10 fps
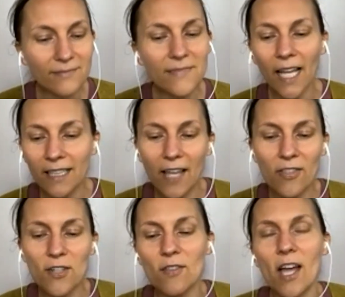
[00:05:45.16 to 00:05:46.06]
And
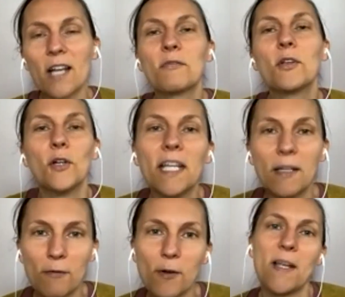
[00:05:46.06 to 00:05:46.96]
there's a lot of good
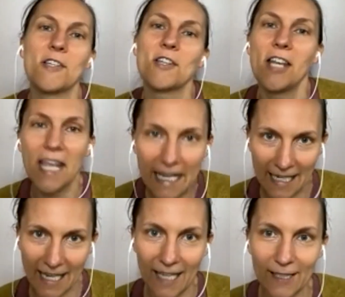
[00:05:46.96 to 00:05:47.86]
information in
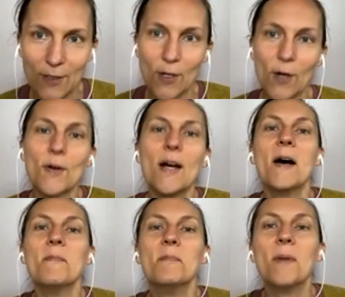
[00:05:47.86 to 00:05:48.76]
it,
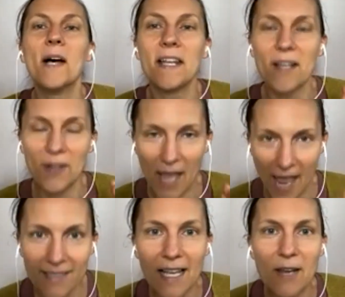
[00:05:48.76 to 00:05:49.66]
but
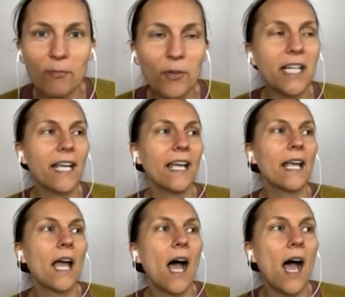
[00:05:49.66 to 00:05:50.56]
as I'm
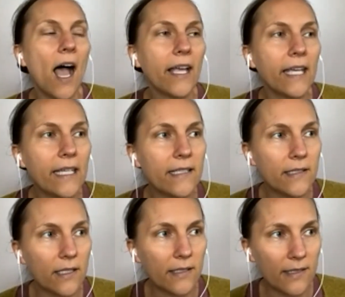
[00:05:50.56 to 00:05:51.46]
reading,
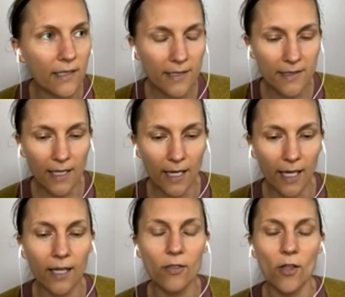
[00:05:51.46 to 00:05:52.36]
the
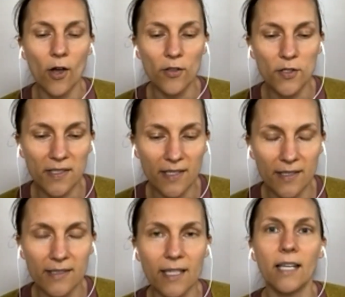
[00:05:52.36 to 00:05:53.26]
author's
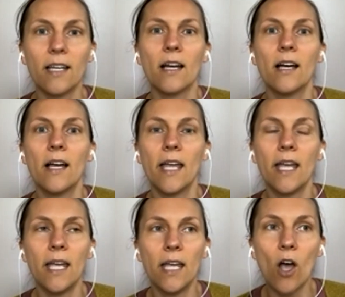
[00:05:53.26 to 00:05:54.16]
discussing
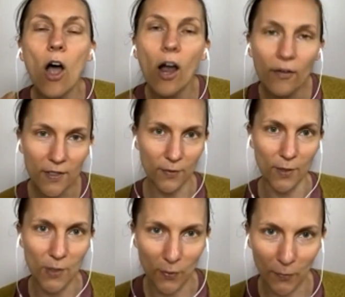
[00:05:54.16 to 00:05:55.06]
a harvest
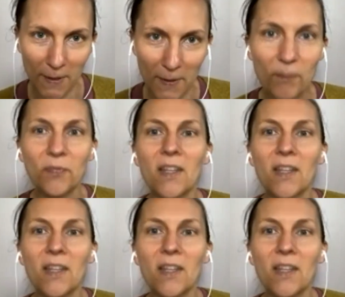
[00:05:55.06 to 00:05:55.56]
ritual